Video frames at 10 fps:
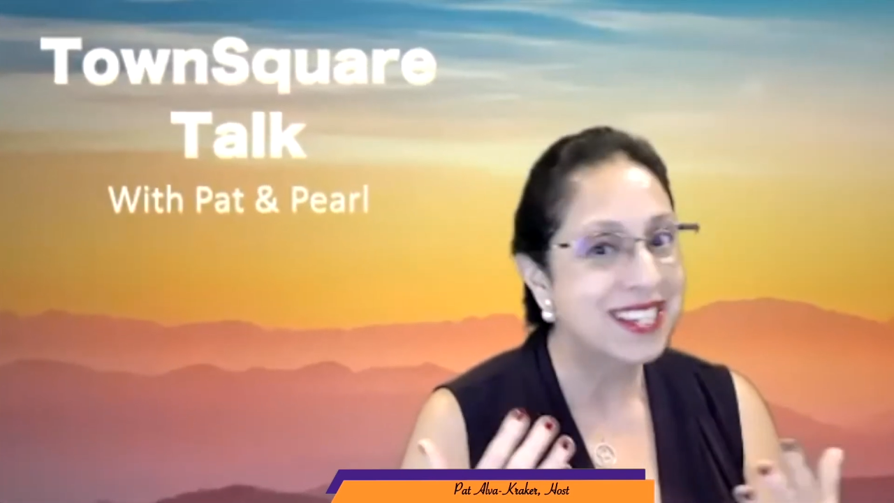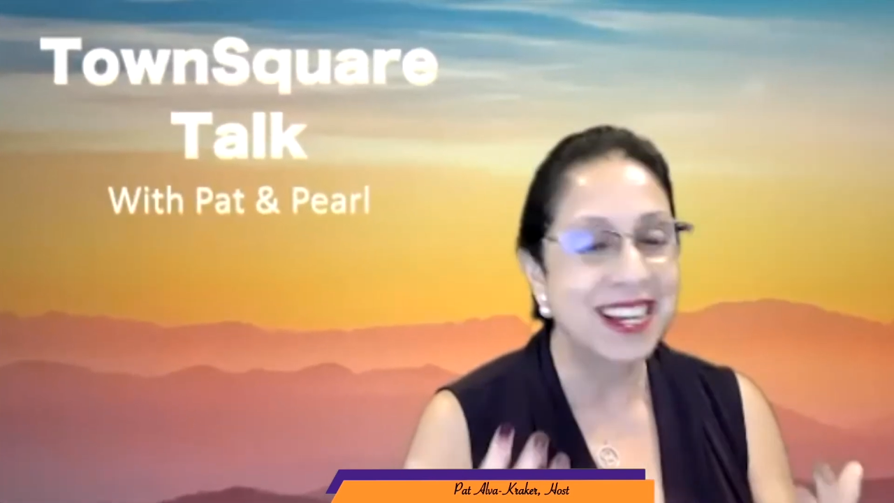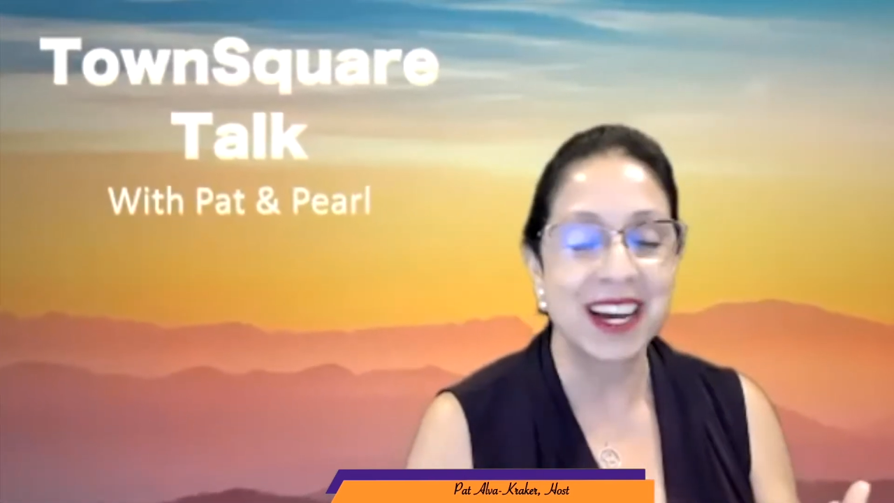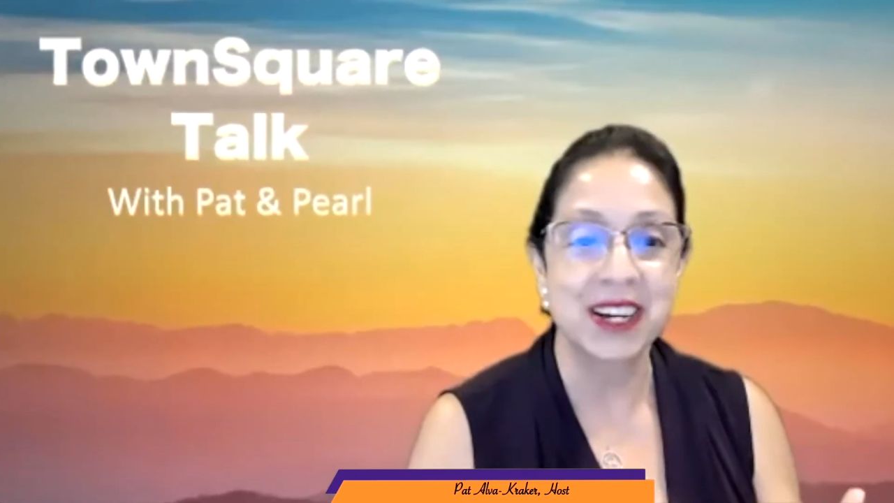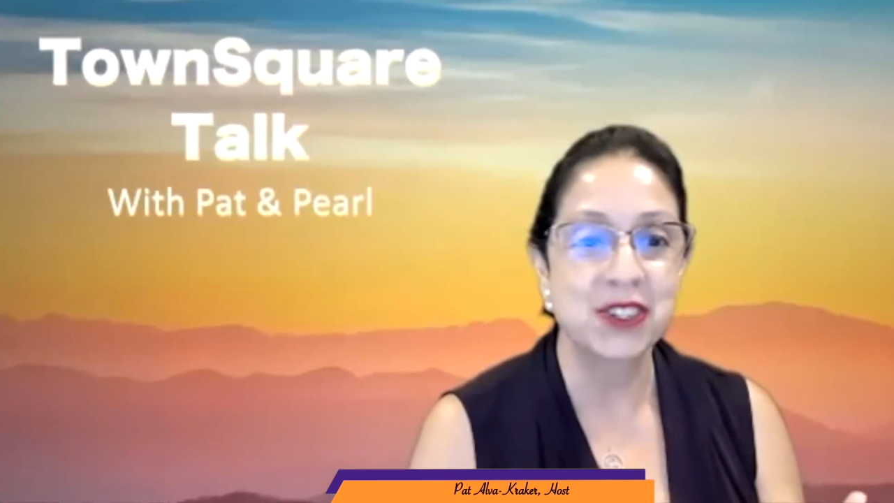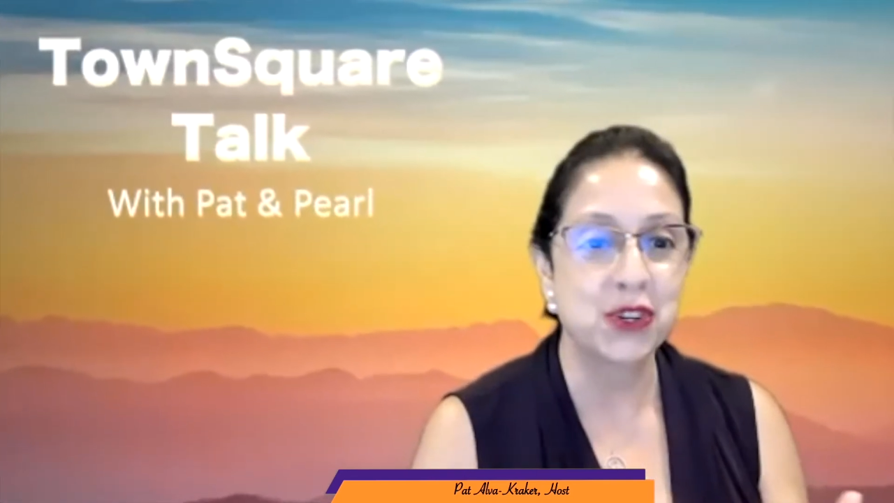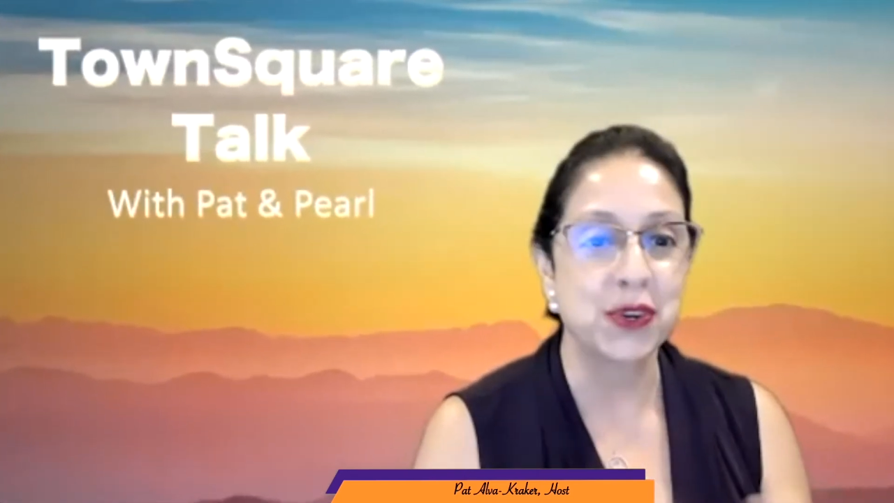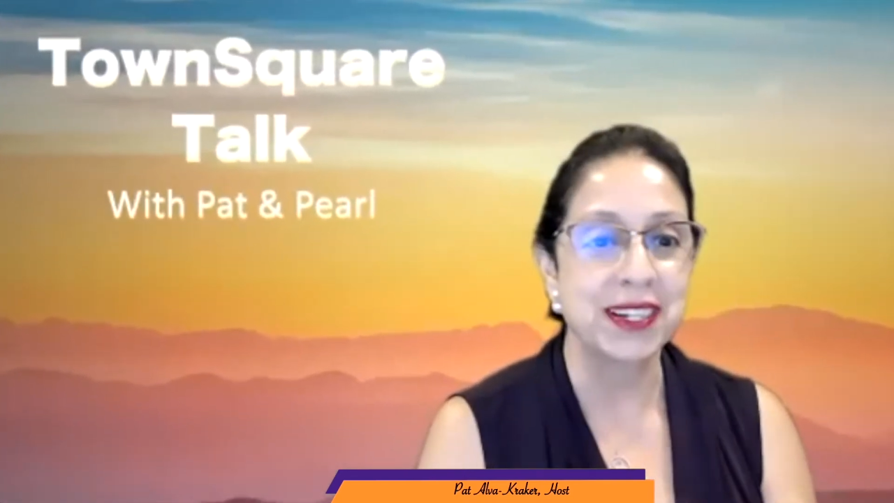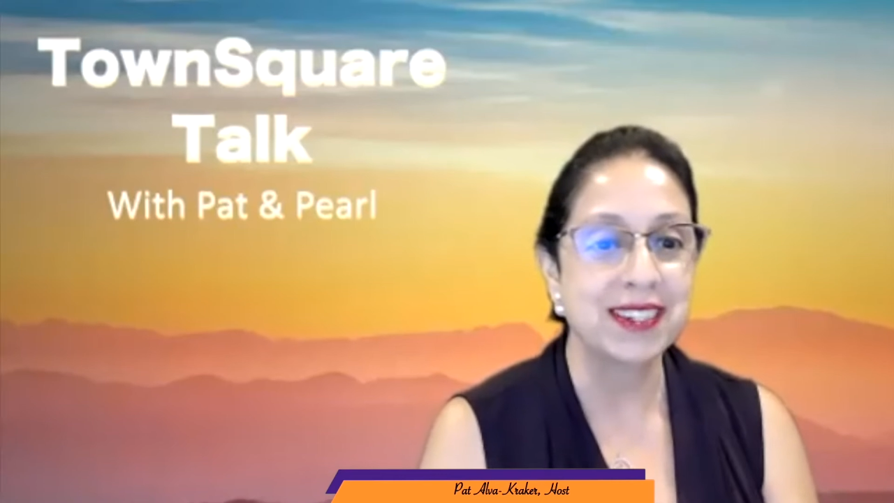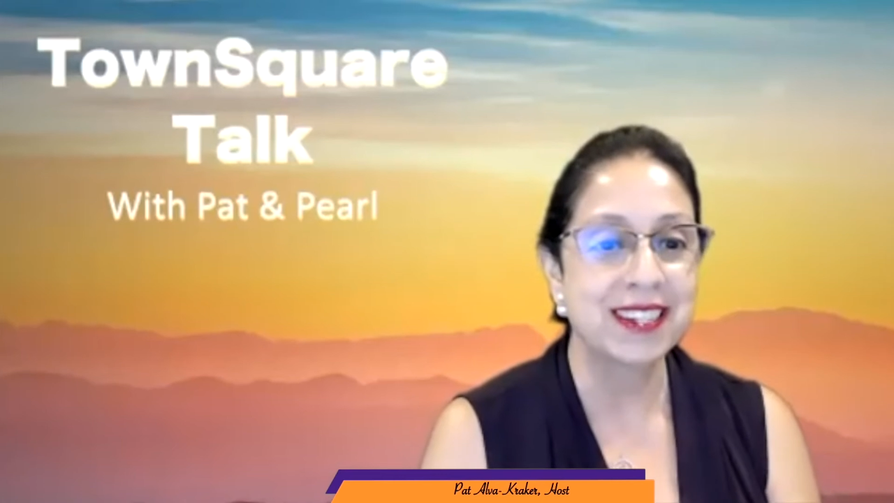
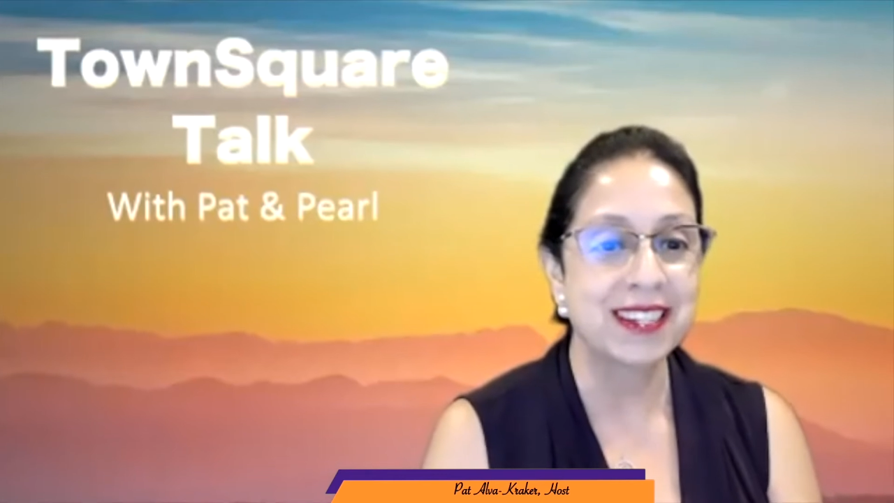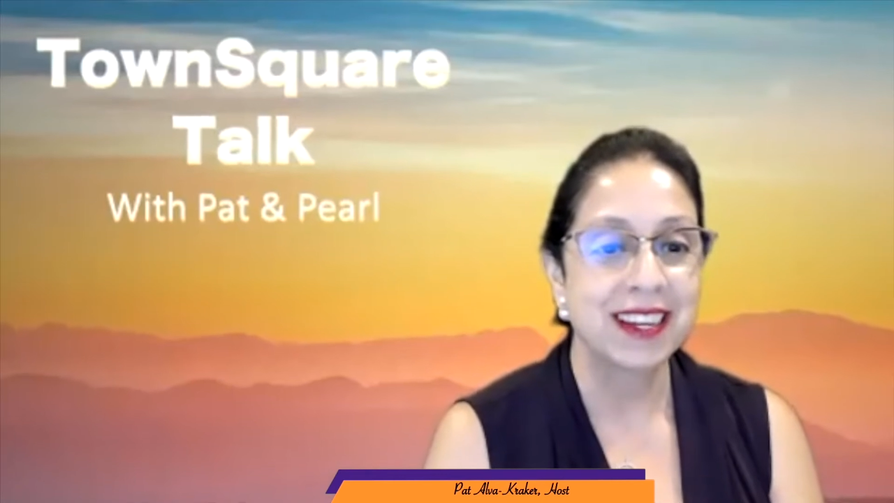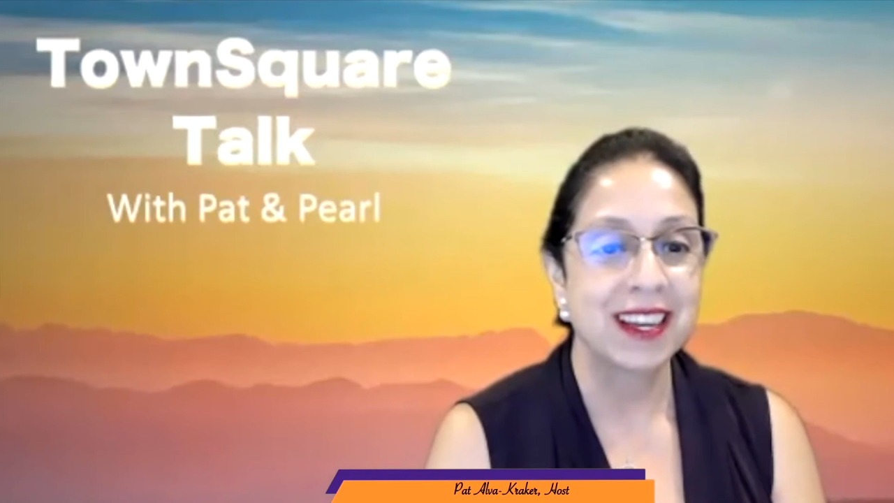countries